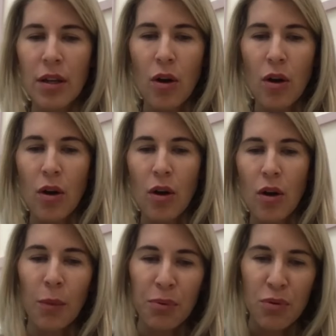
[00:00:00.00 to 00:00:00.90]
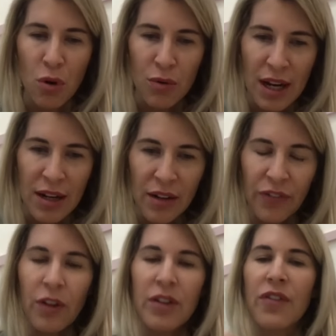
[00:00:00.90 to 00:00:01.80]
overpronated
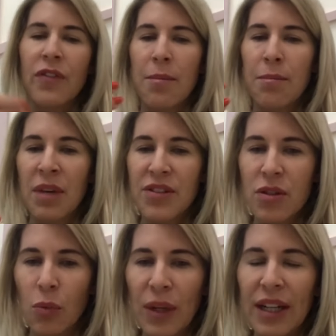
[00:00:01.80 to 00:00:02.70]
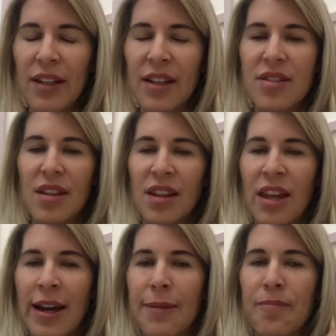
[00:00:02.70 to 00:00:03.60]
foot from muscle weakness
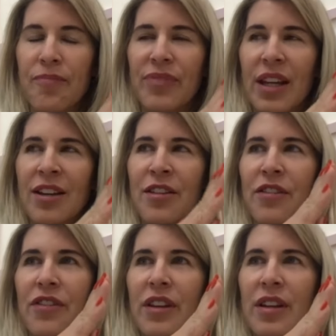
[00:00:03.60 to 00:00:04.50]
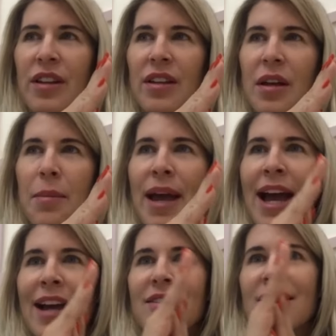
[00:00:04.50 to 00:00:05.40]
that kind of
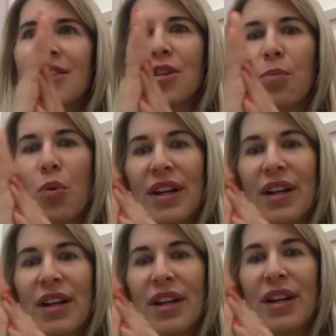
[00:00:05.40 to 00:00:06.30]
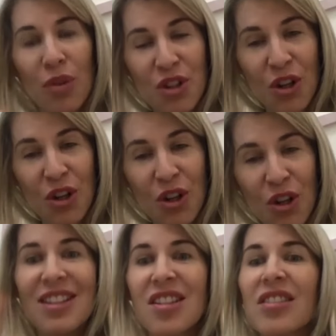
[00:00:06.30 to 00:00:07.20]
passes the point of no return,
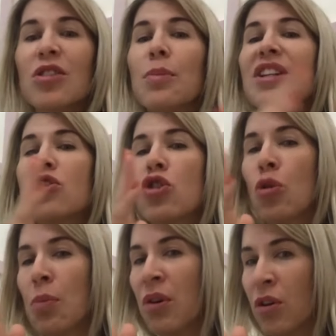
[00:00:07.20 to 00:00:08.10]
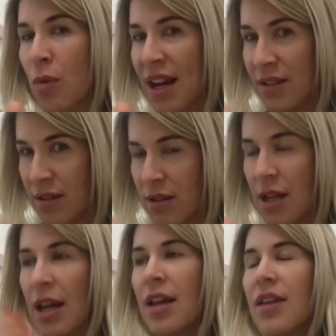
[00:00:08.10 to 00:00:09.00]
it's a little bit too progressed,
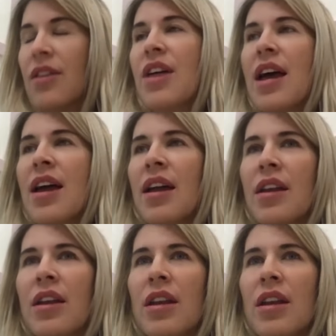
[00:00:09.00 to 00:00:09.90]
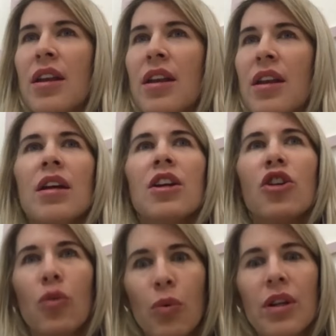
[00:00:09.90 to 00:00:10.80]
then you're
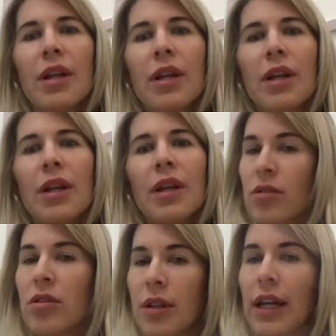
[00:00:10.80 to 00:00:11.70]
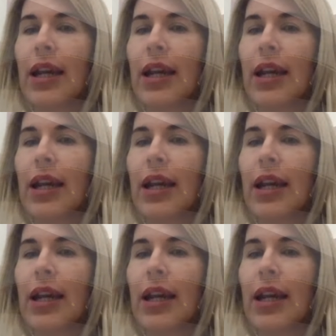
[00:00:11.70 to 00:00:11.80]
really best looking